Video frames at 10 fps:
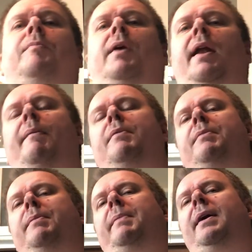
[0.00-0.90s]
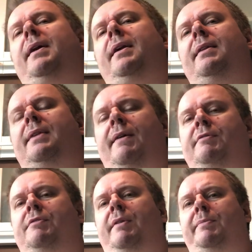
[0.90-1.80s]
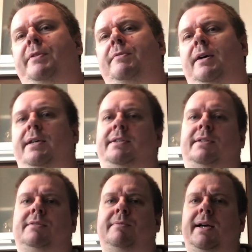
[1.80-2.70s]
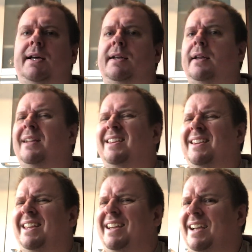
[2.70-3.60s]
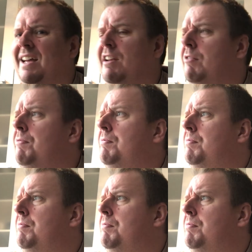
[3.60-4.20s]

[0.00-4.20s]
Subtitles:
what happened with Megadeth after Cryptic Writings? Well, they kind of